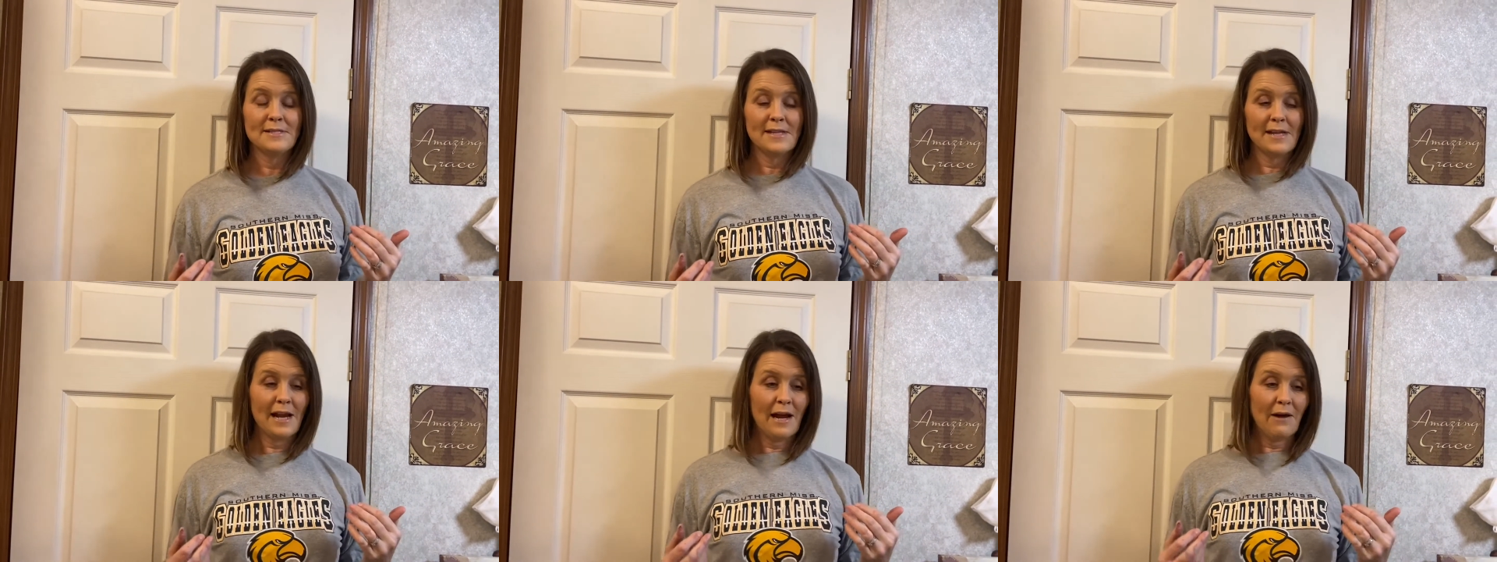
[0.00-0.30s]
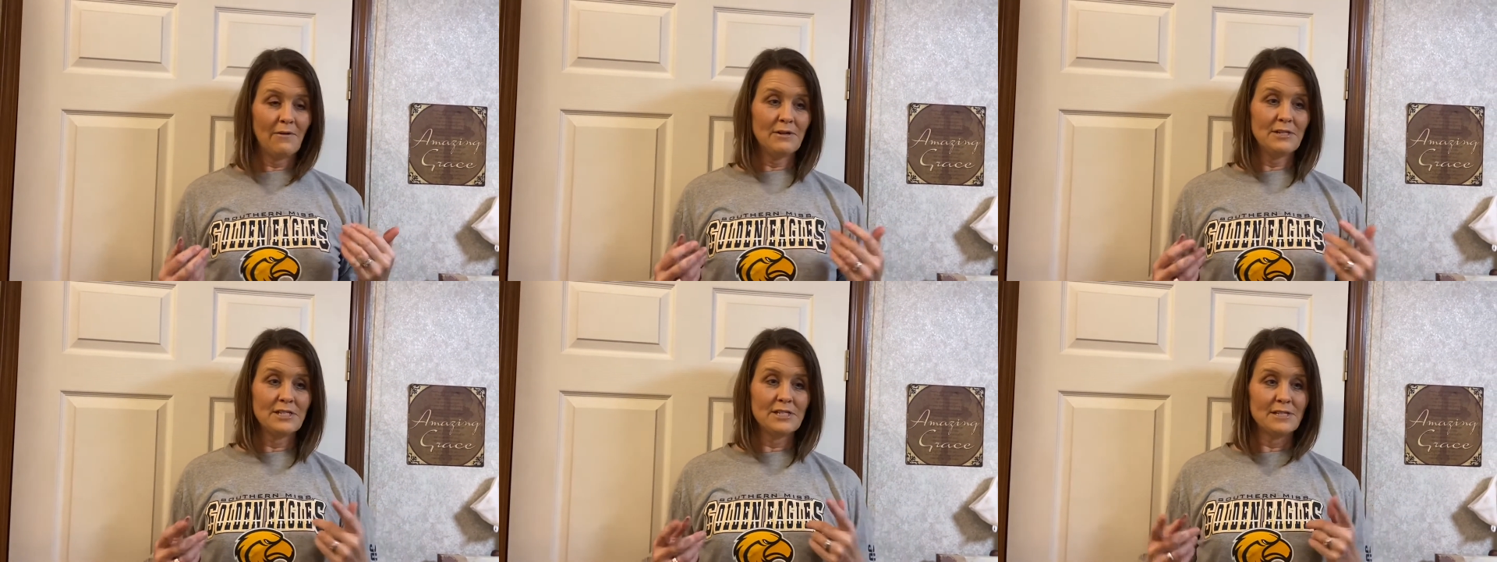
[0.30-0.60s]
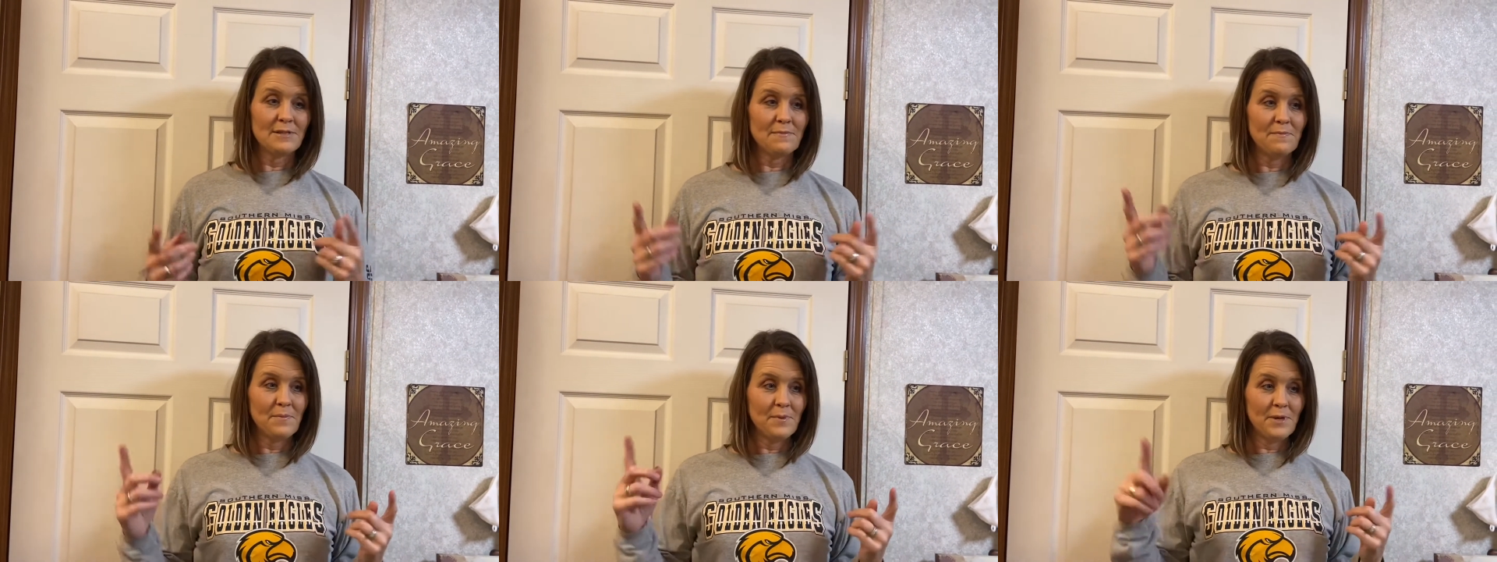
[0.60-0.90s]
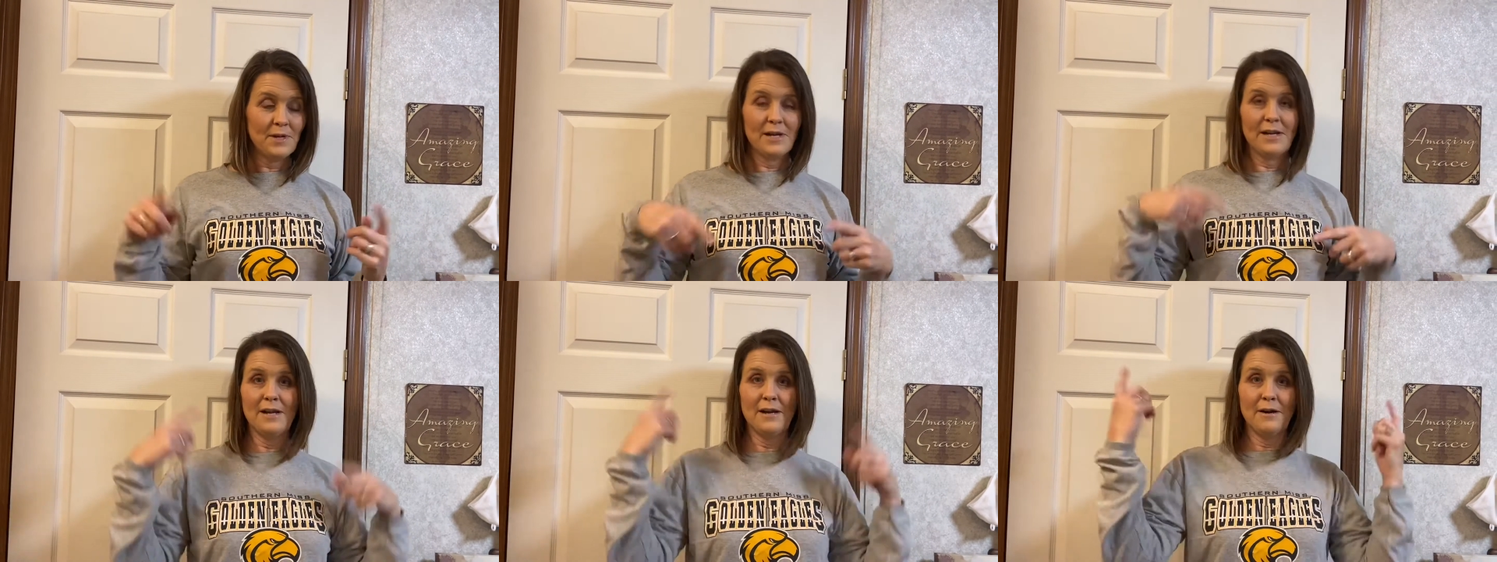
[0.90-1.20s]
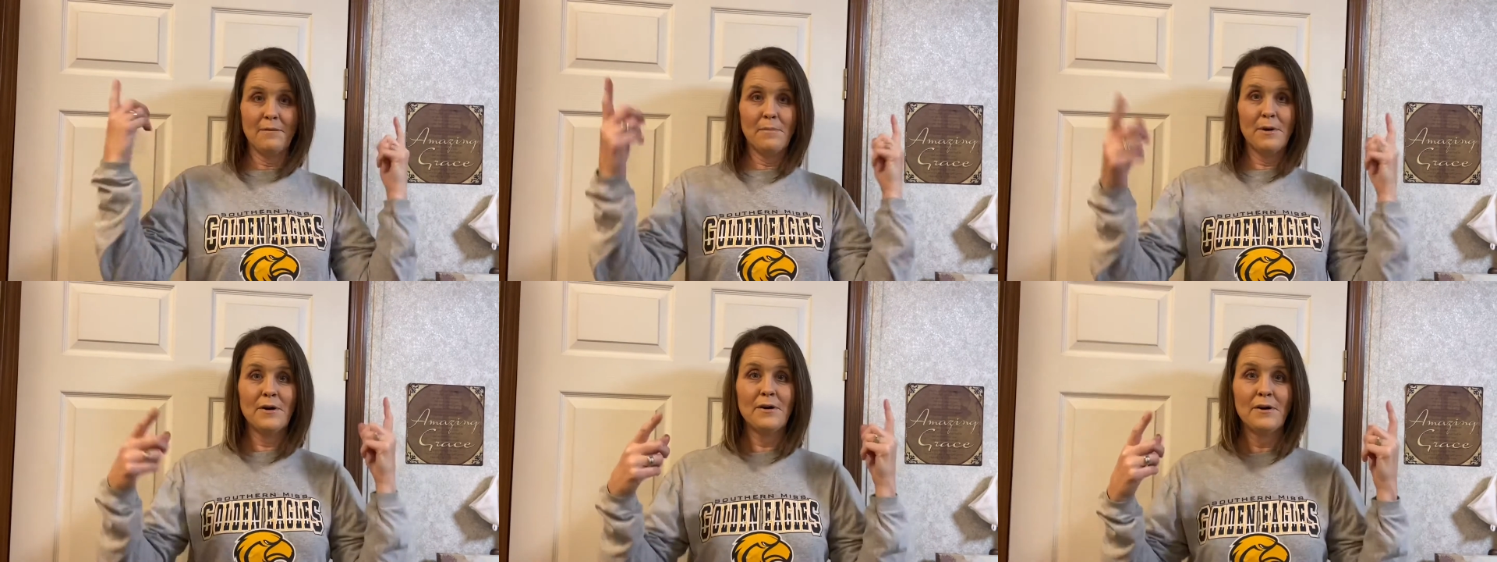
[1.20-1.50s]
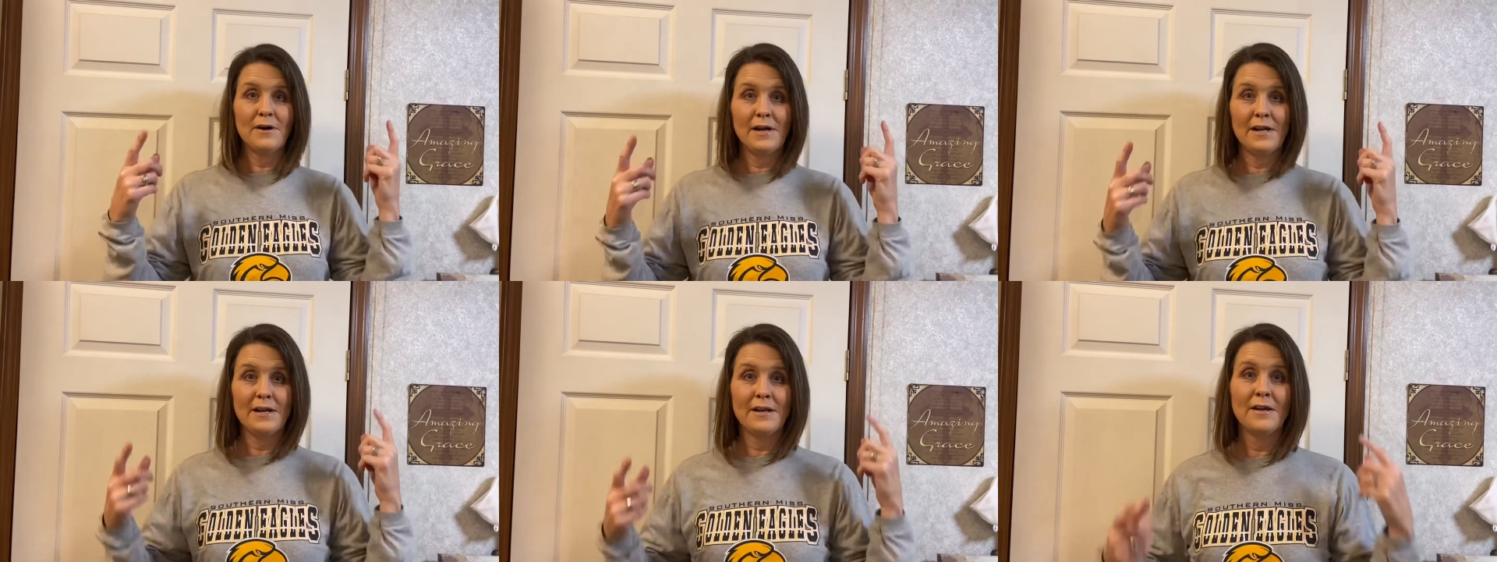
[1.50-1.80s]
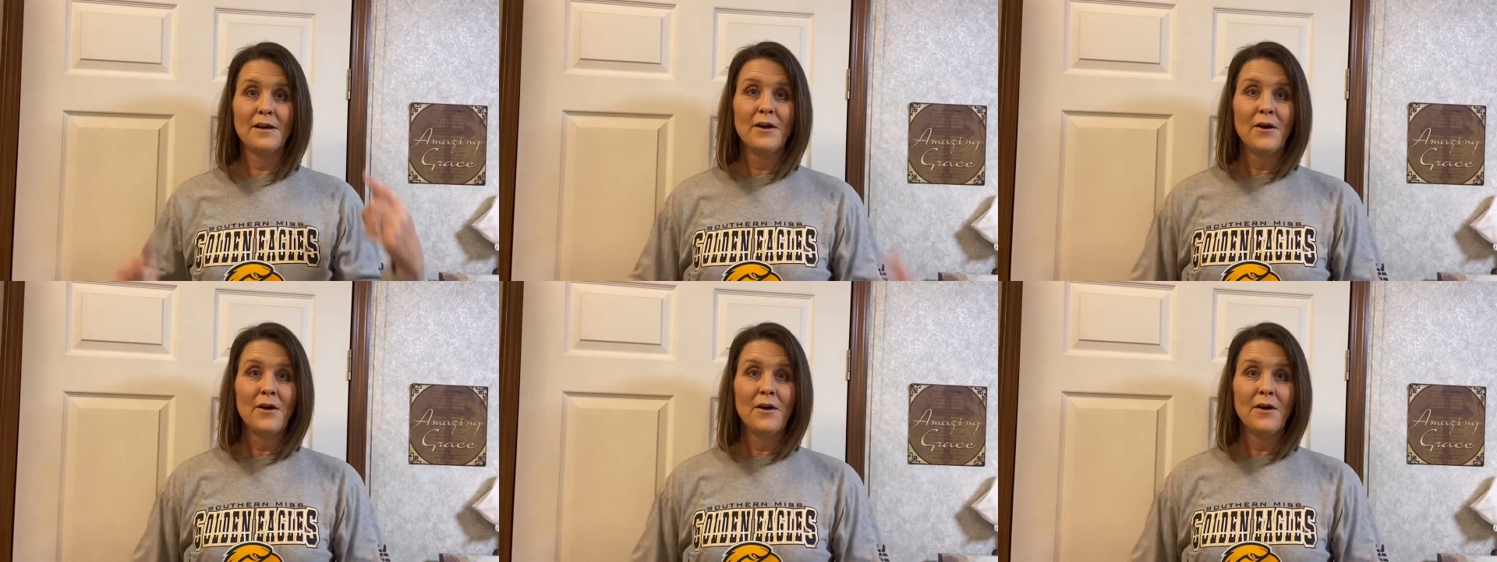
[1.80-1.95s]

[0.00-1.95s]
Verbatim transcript: that I would just put it in a bun